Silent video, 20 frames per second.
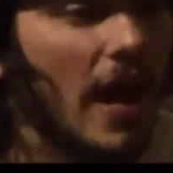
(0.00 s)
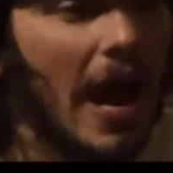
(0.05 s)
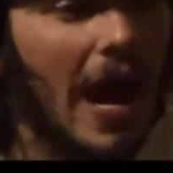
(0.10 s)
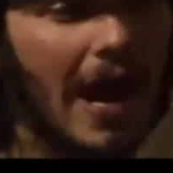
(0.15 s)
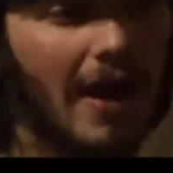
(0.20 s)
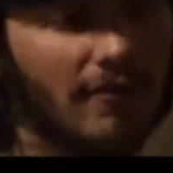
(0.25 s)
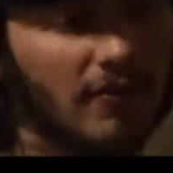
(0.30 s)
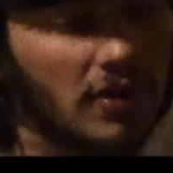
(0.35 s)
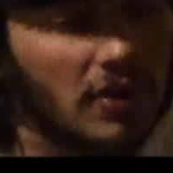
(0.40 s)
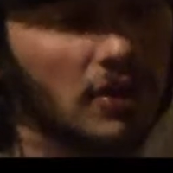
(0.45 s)

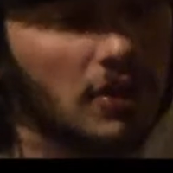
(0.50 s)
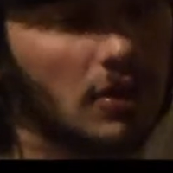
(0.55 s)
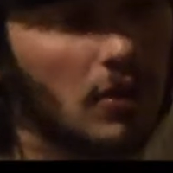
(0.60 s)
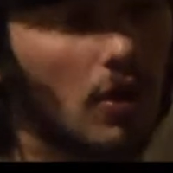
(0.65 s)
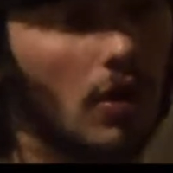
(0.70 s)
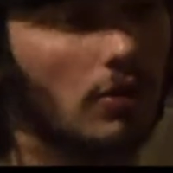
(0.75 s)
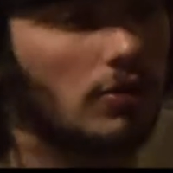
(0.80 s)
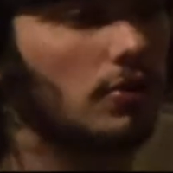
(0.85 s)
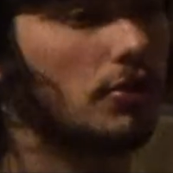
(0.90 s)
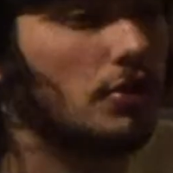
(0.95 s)
African
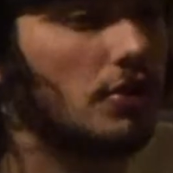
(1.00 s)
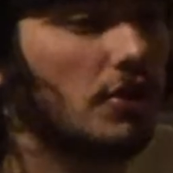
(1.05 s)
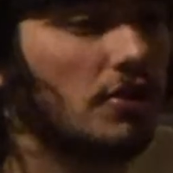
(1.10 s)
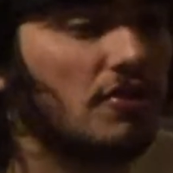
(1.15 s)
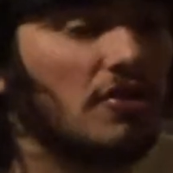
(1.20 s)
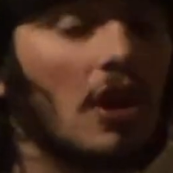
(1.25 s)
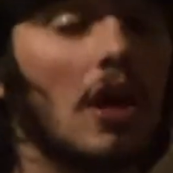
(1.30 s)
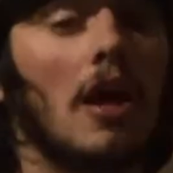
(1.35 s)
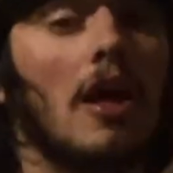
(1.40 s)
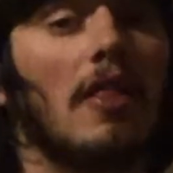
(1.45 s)

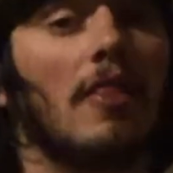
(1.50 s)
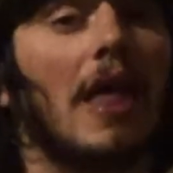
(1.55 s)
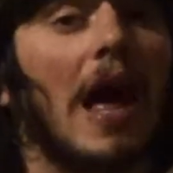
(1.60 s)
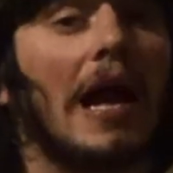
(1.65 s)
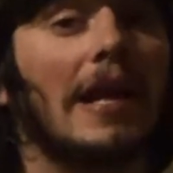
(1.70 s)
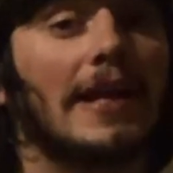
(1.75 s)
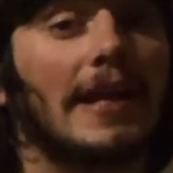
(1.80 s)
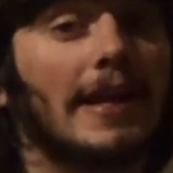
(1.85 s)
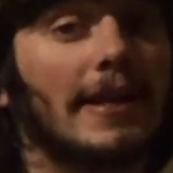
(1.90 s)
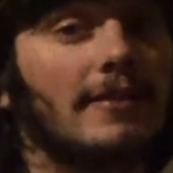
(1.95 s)
Cartridges,
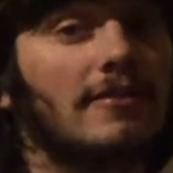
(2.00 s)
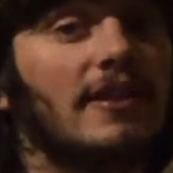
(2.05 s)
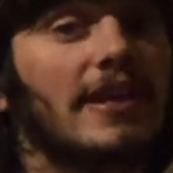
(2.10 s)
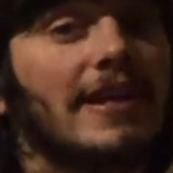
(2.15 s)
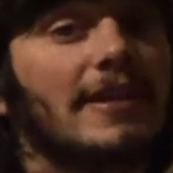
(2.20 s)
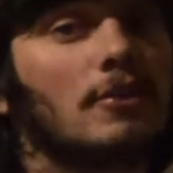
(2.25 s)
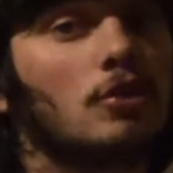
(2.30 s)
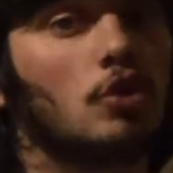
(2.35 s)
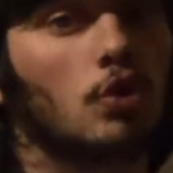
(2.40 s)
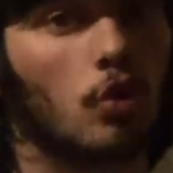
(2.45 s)
that he
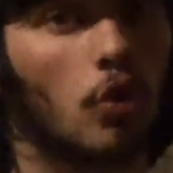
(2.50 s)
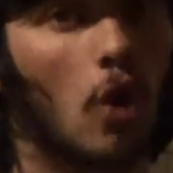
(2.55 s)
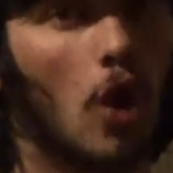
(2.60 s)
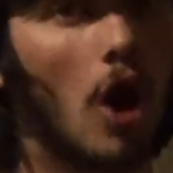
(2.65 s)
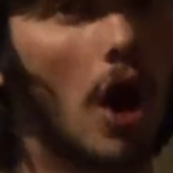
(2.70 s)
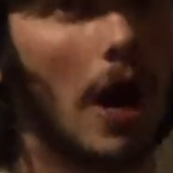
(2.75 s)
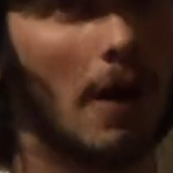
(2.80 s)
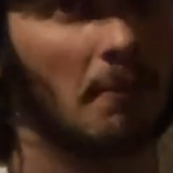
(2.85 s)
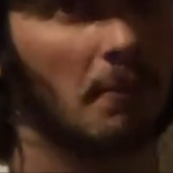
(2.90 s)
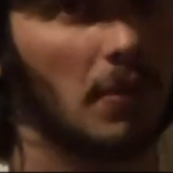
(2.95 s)
did
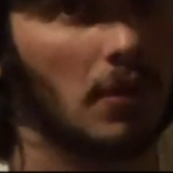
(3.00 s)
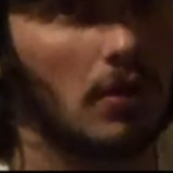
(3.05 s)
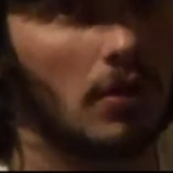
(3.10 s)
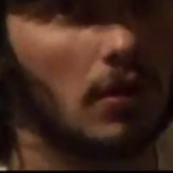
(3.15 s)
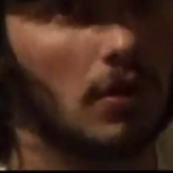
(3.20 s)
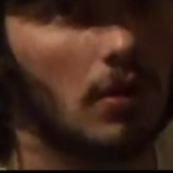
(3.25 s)
drop